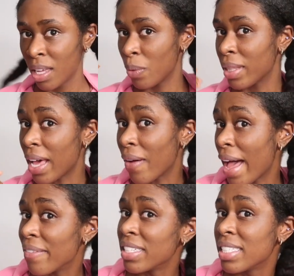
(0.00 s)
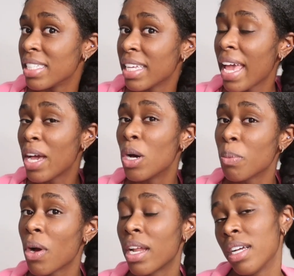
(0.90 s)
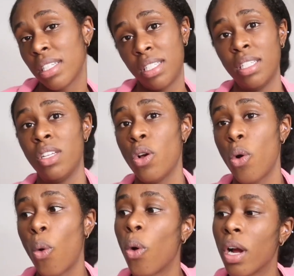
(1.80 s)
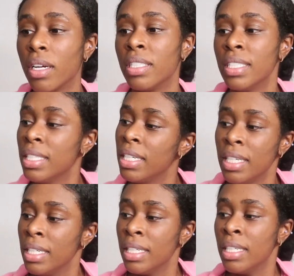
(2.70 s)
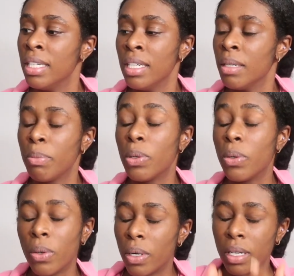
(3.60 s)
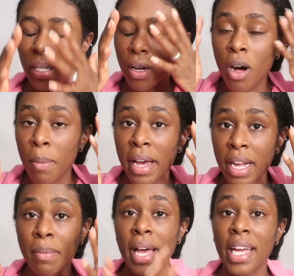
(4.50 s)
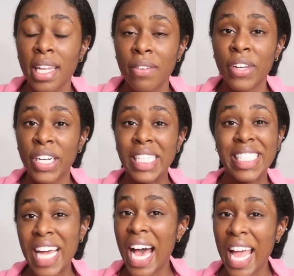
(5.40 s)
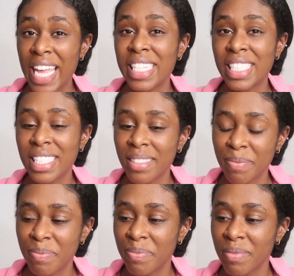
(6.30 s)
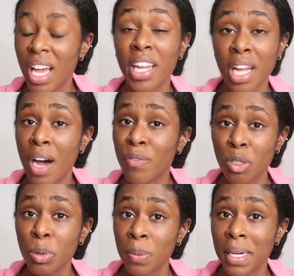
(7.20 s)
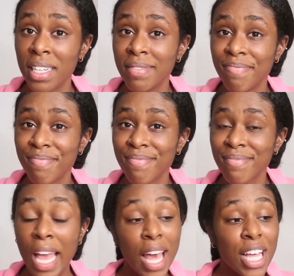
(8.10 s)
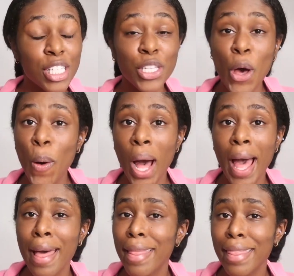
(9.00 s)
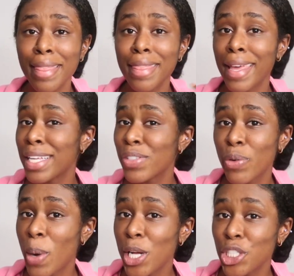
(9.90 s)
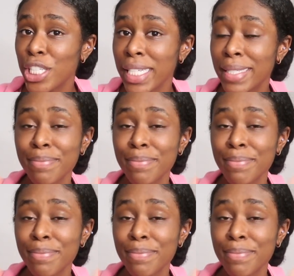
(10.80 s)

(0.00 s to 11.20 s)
without having to cake on product or pull all my hair back in a very tight, uncomfortable bun. So thanks for watching.